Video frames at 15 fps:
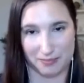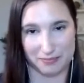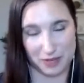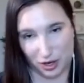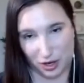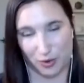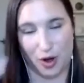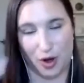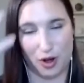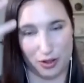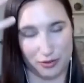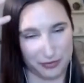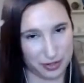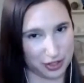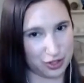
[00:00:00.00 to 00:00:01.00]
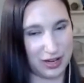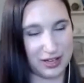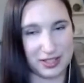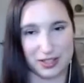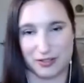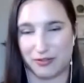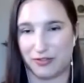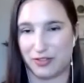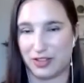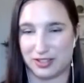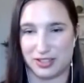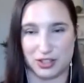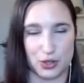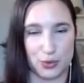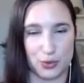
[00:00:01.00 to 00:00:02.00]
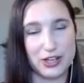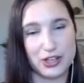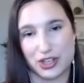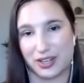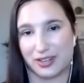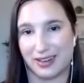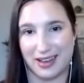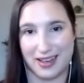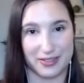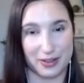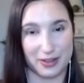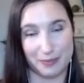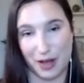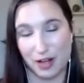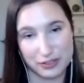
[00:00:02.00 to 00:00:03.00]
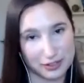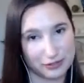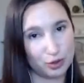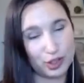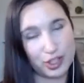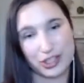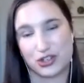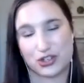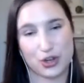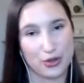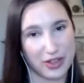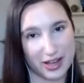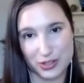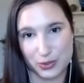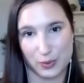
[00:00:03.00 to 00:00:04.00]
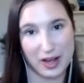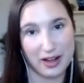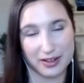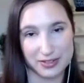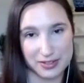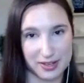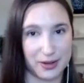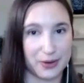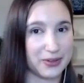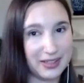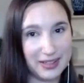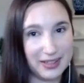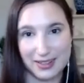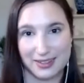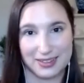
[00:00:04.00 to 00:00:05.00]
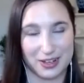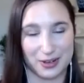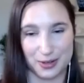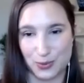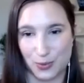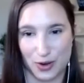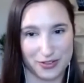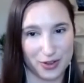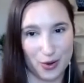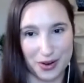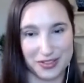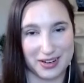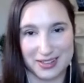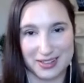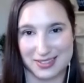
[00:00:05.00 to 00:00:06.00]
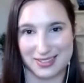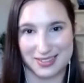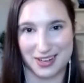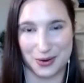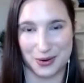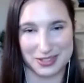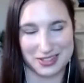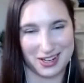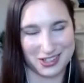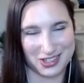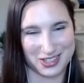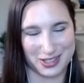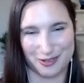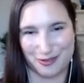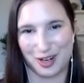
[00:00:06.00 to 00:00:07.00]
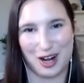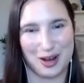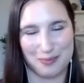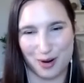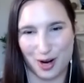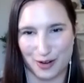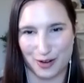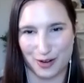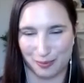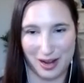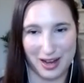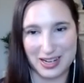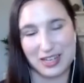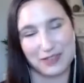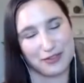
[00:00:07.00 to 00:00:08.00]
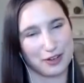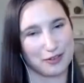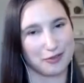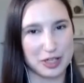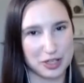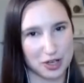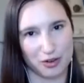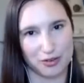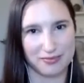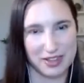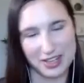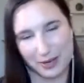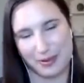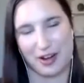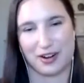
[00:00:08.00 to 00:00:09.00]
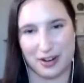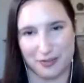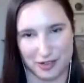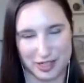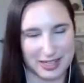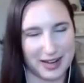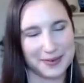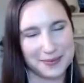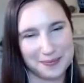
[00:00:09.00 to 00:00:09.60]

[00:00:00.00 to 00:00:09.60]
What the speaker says: you know, all of the stress of this situation, and the pelvic floor can show that as well. So, you know, it's worth knowing that it's, you know, it's not just a forgotten part of your body, even if we don't think about it every day.